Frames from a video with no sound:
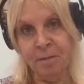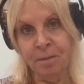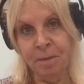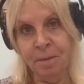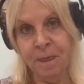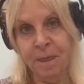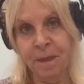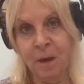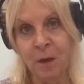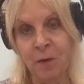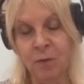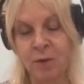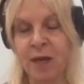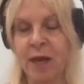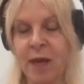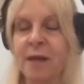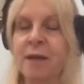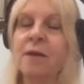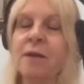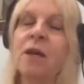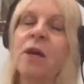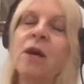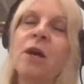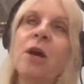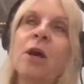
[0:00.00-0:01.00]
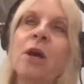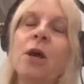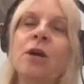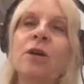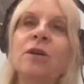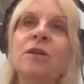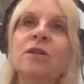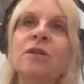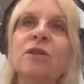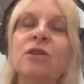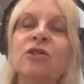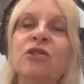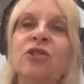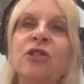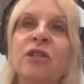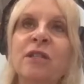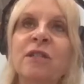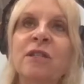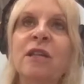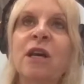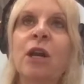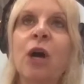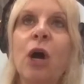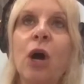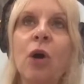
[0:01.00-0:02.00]
Okay. So she
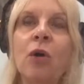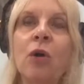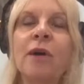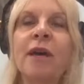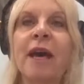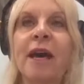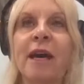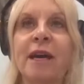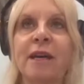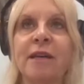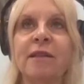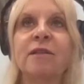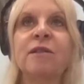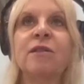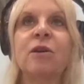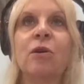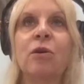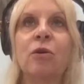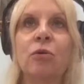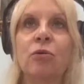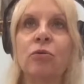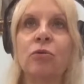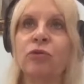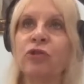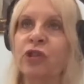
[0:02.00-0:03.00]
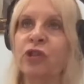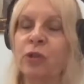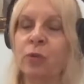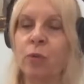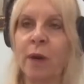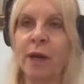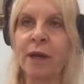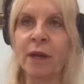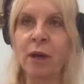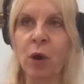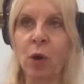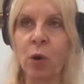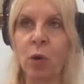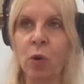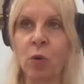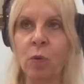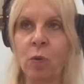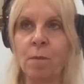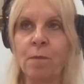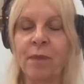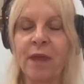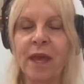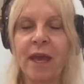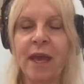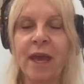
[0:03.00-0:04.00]
said, okay. So she went
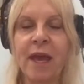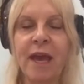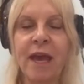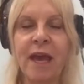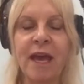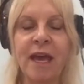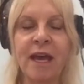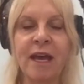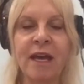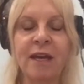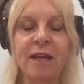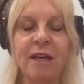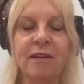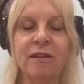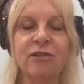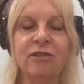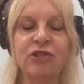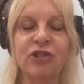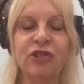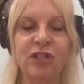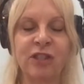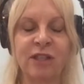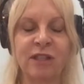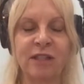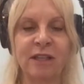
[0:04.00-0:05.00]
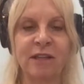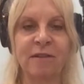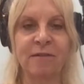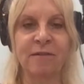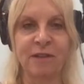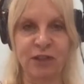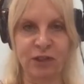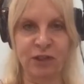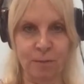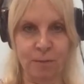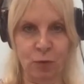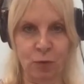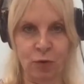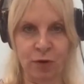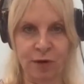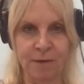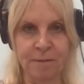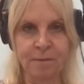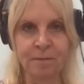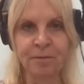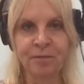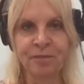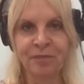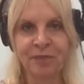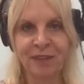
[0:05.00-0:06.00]
home and she did a vision board
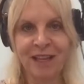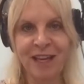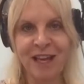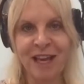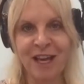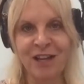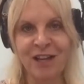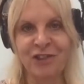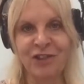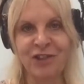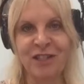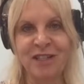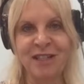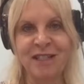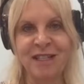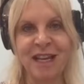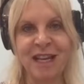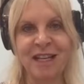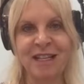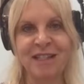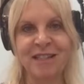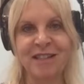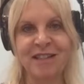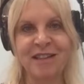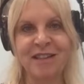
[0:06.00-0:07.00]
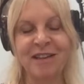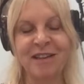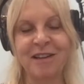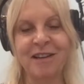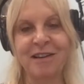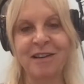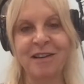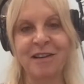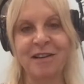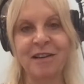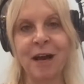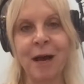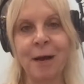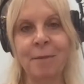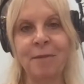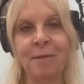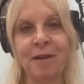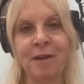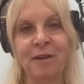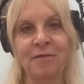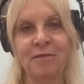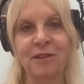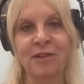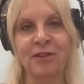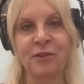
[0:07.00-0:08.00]
and she sent a copy
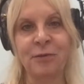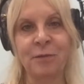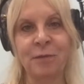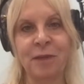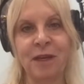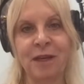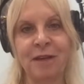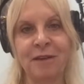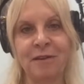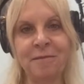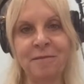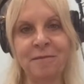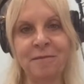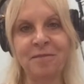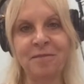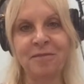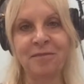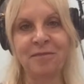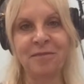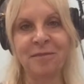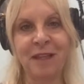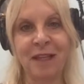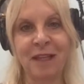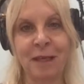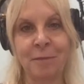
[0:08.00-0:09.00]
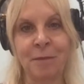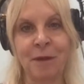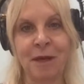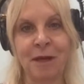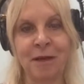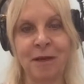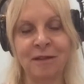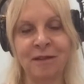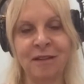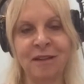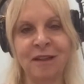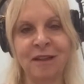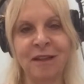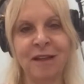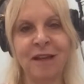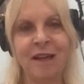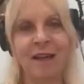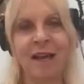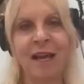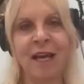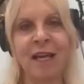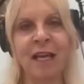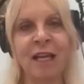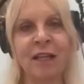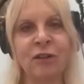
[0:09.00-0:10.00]
of it to me, email.
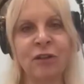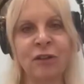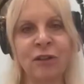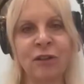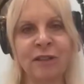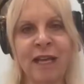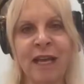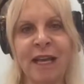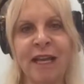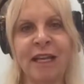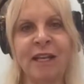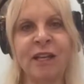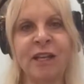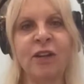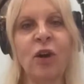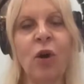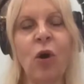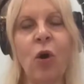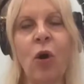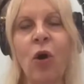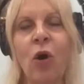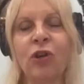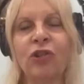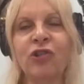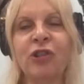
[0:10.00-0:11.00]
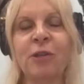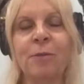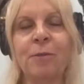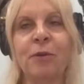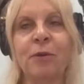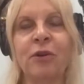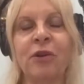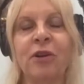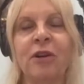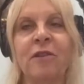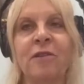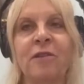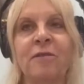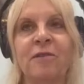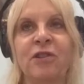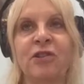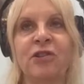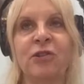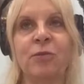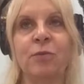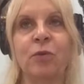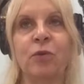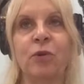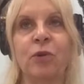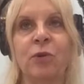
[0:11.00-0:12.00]
And I looked at it and all she put on the
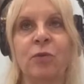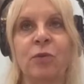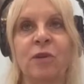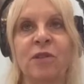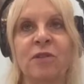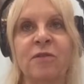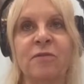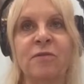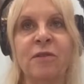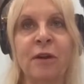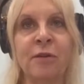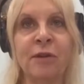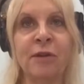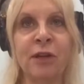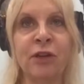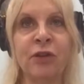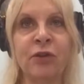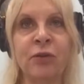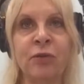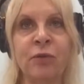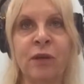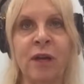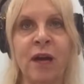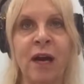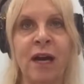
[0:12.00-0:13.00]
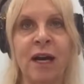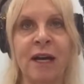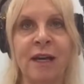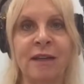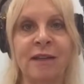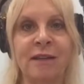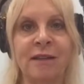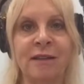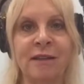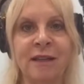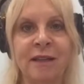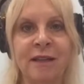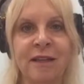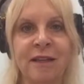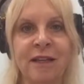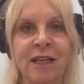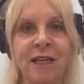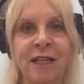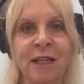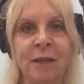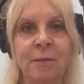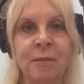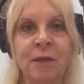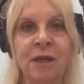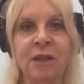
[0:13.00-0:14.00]
vision board was a very cute guy in
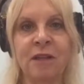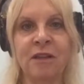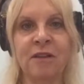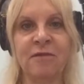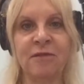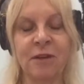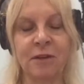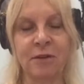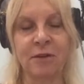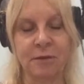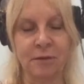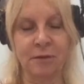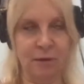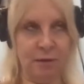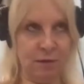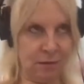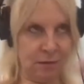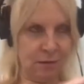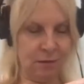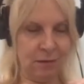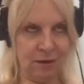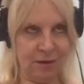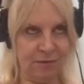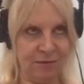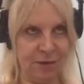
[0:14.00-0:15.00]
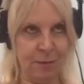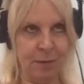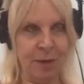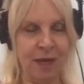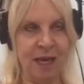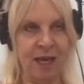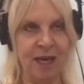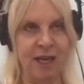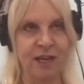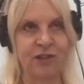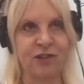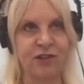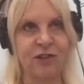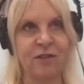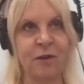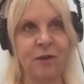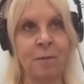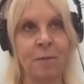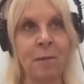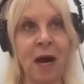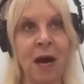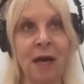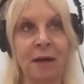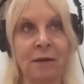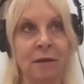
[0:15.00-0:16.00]
the middle of the page, a
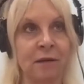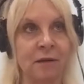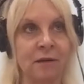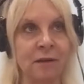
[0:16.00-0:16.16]
model.